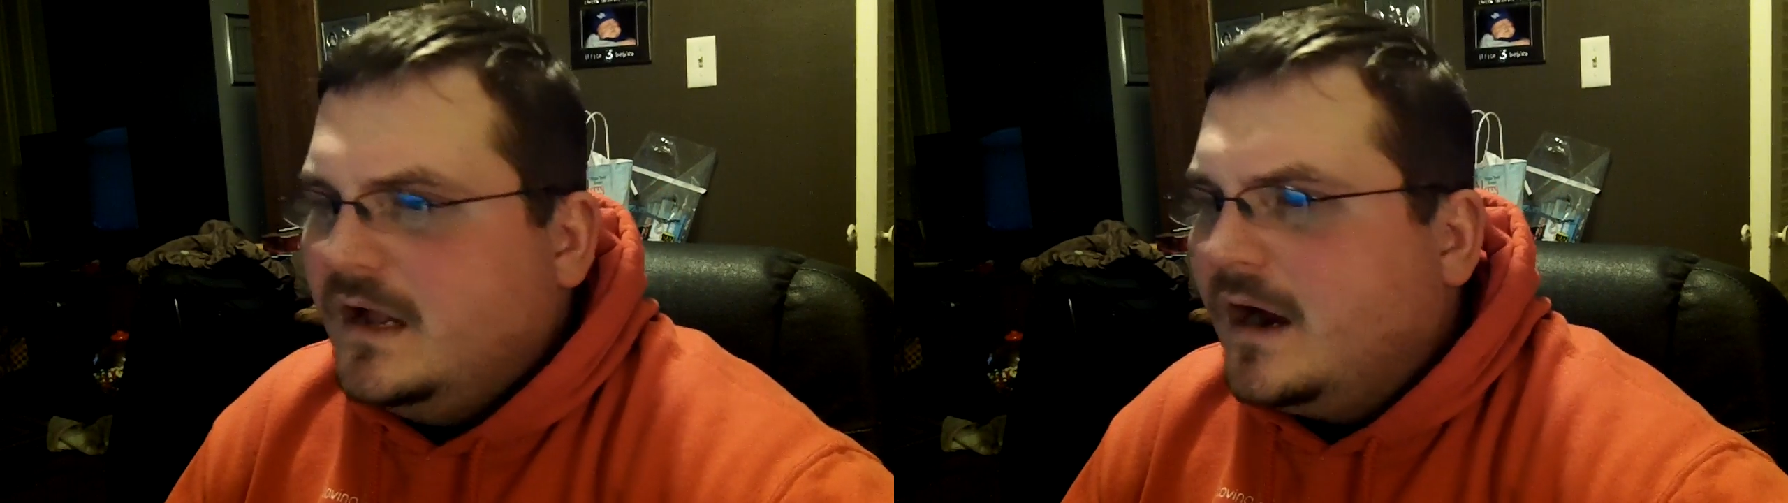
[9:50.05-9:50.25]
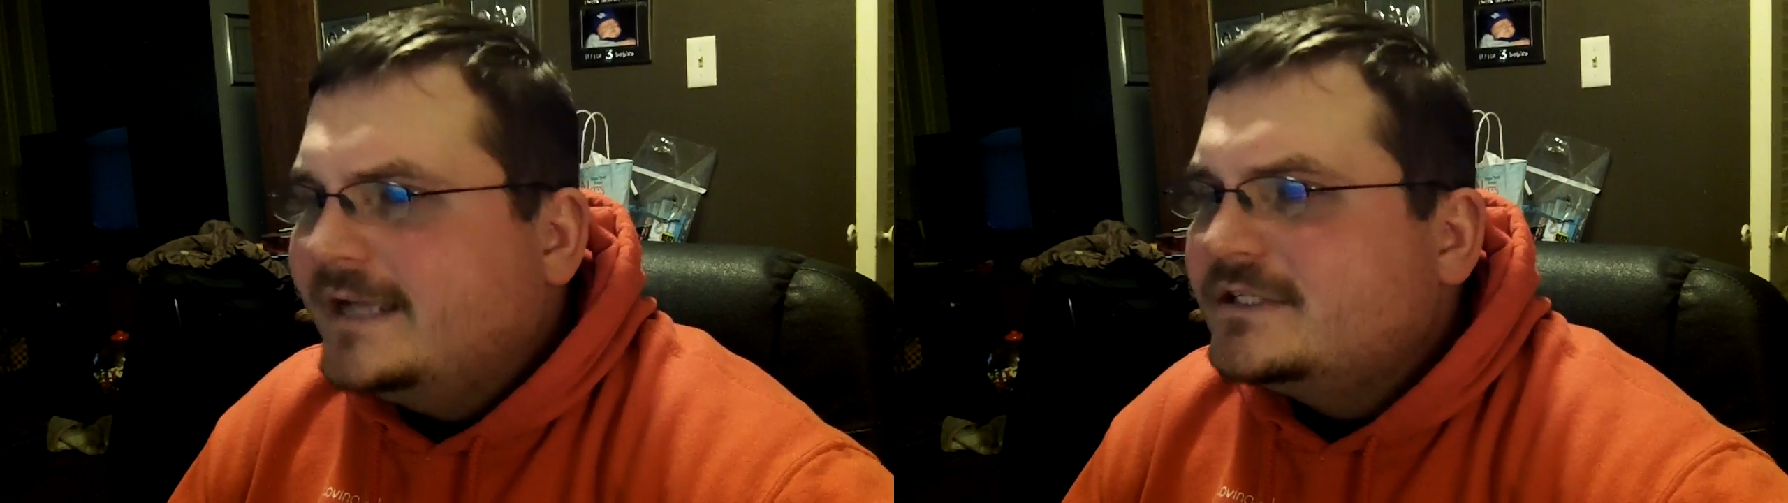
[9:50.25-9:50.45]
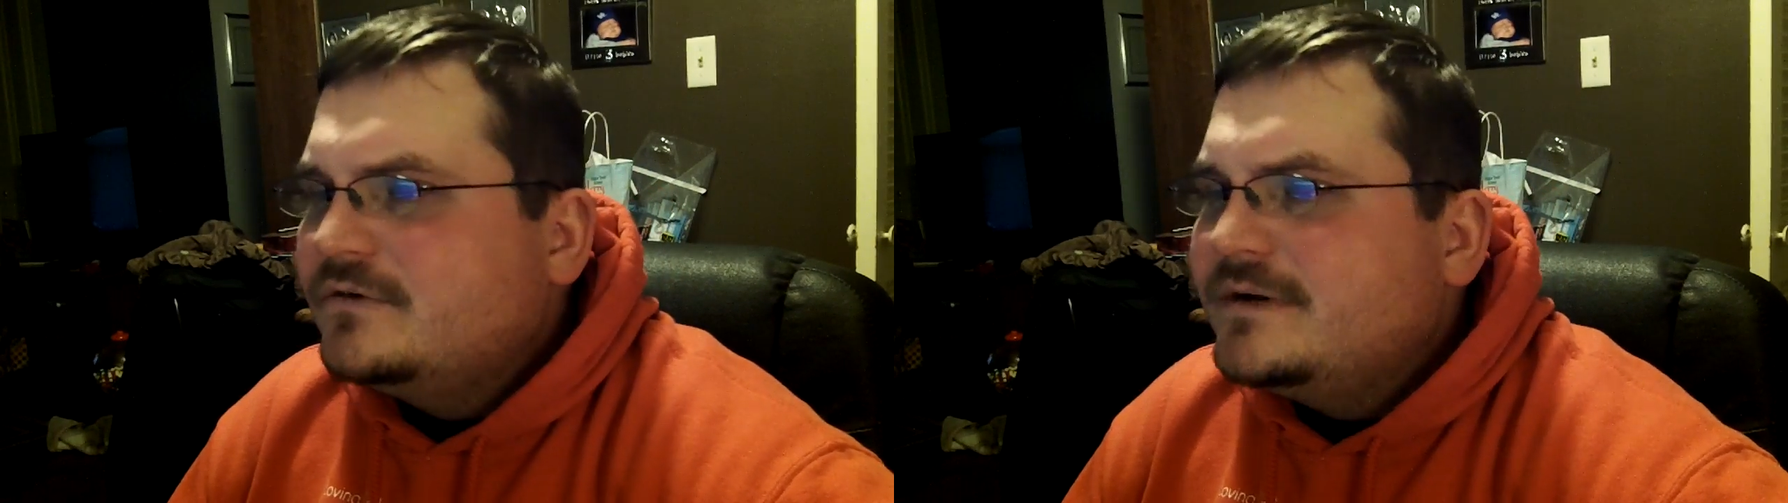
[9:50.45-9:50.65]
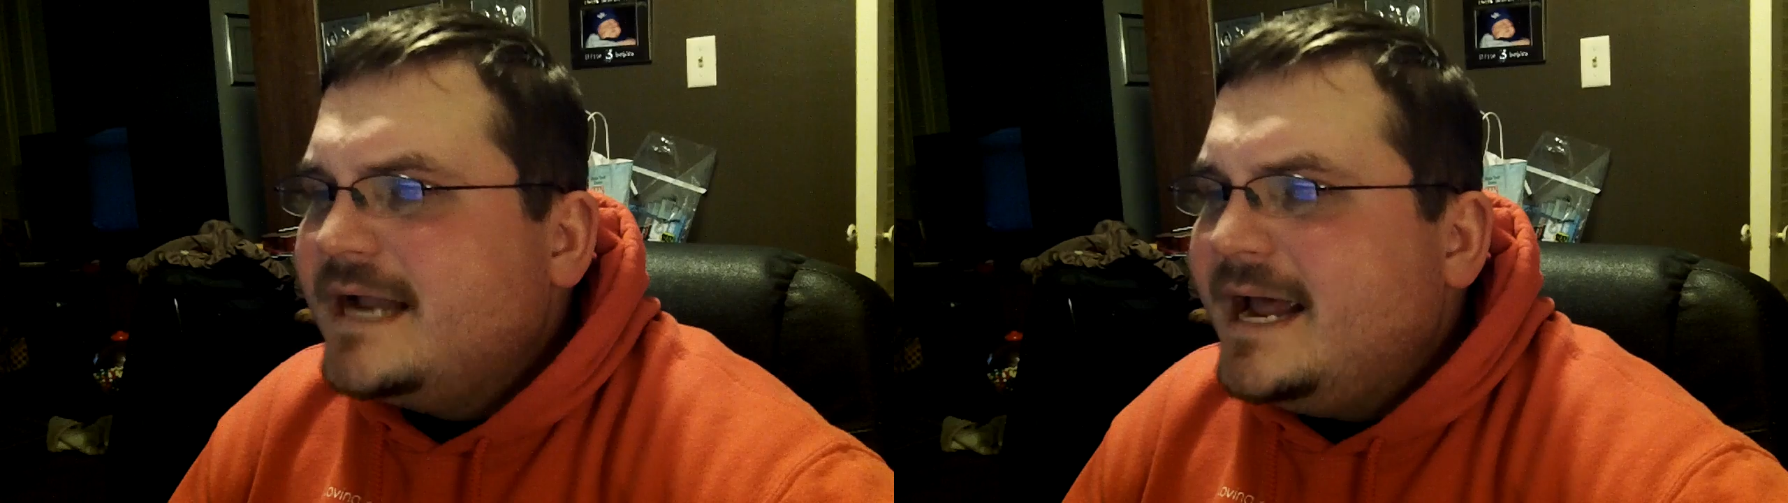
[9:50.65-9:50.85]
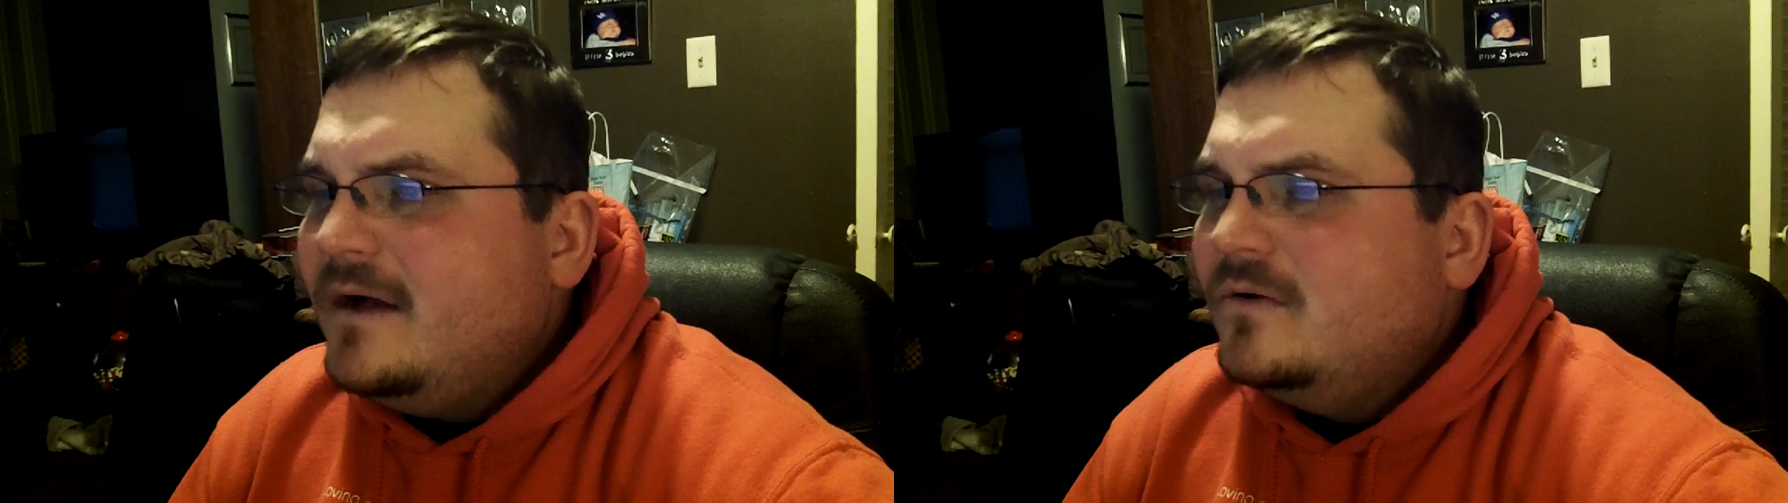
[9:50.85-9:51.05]
All right, so
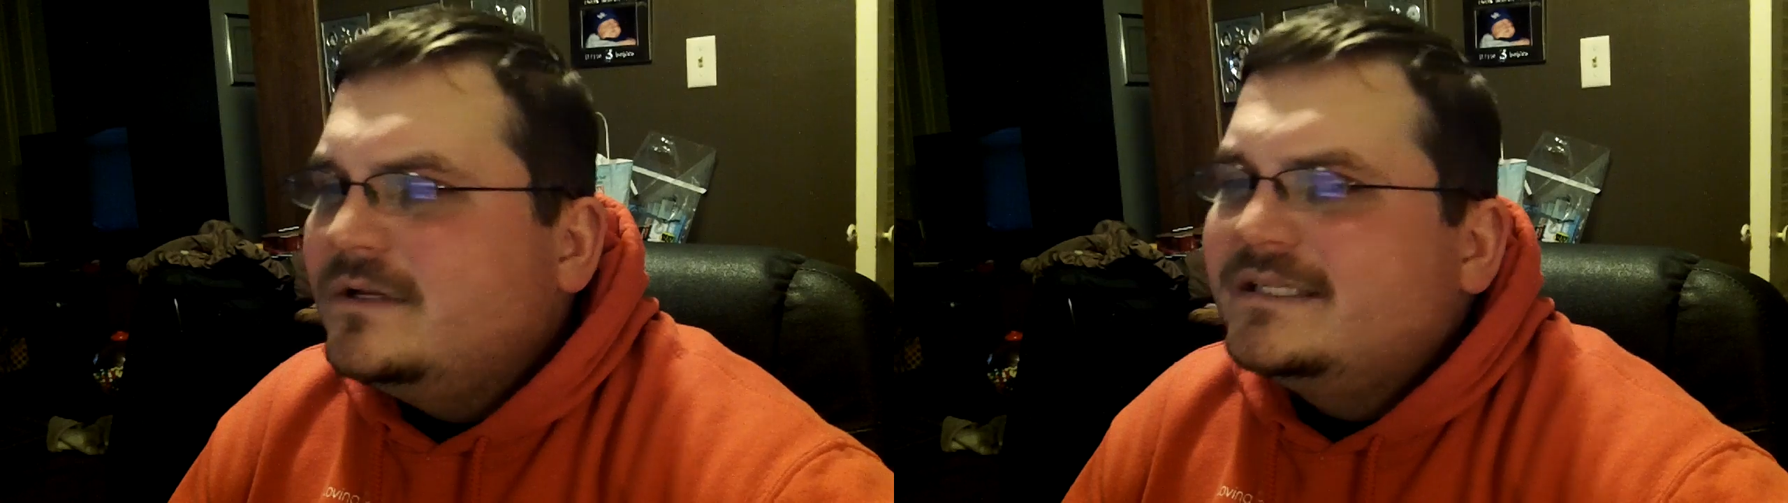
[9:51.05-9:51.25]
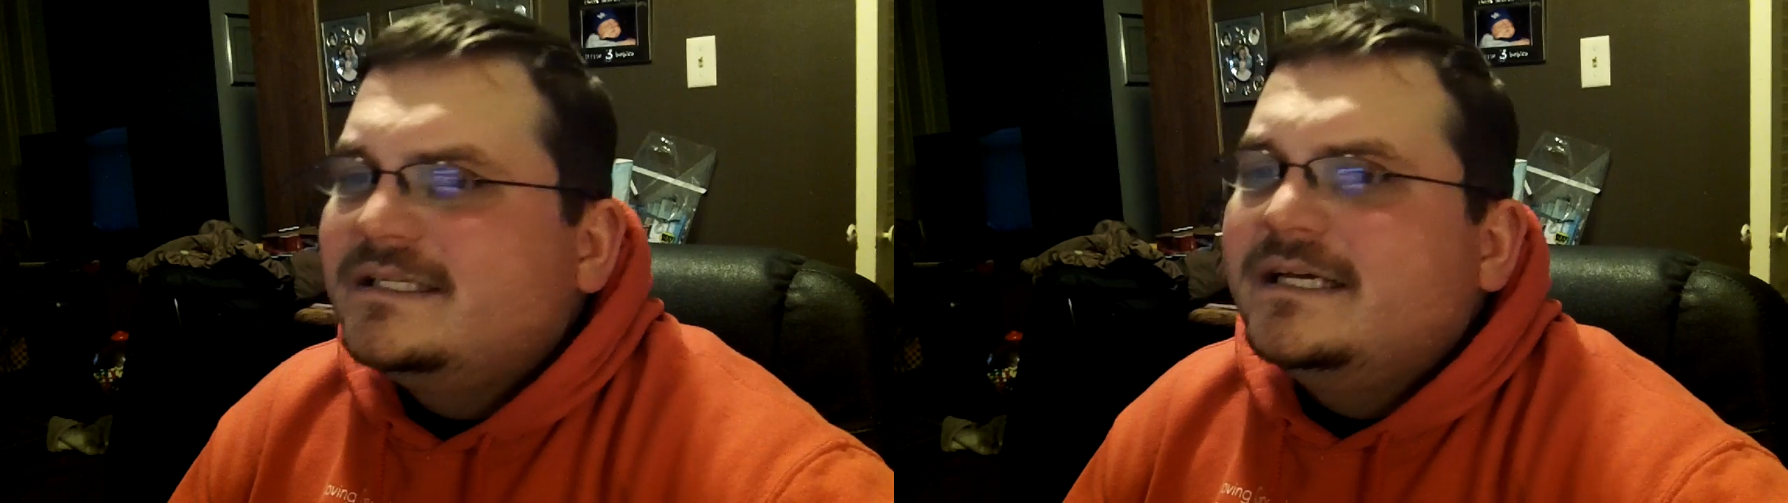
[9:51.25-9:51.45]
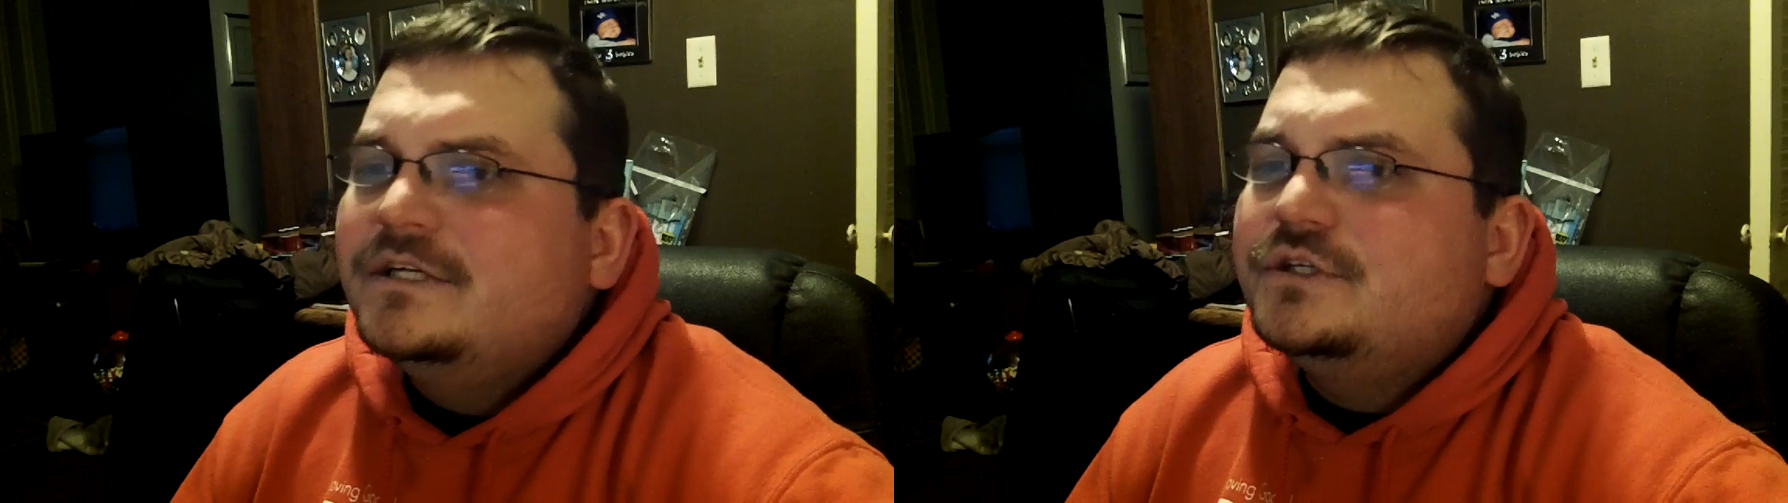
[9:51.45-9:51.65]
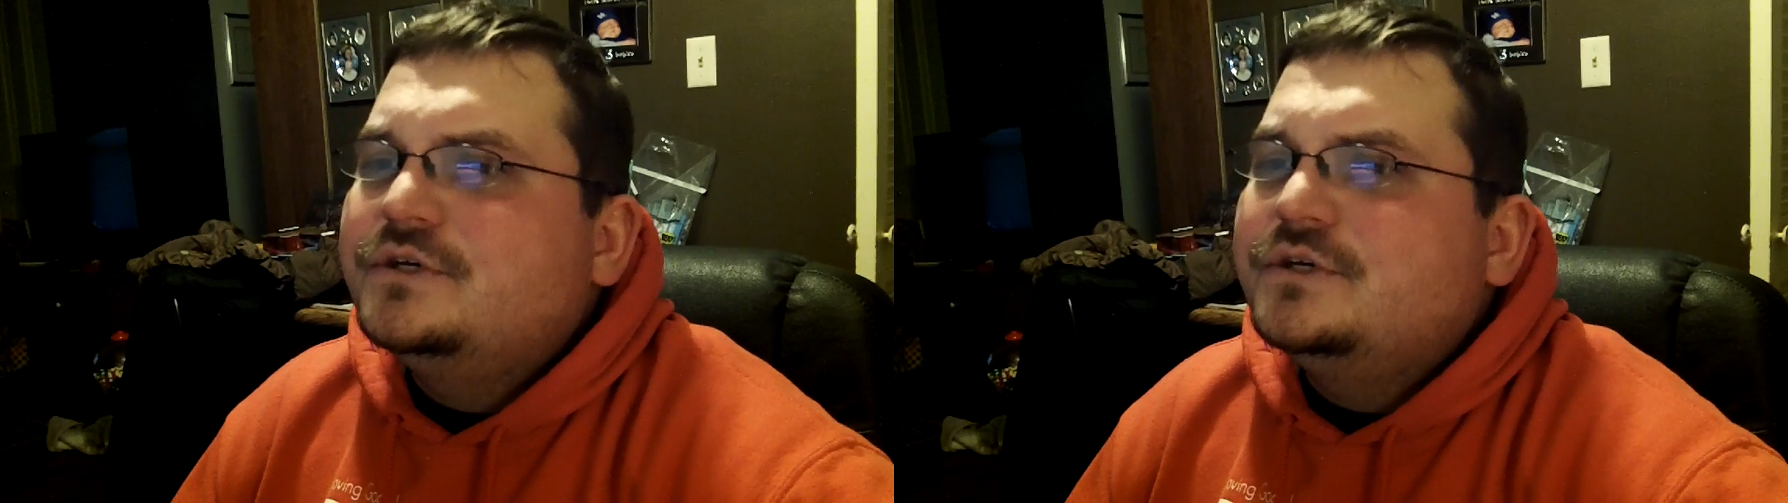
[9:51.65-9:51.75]
now let's get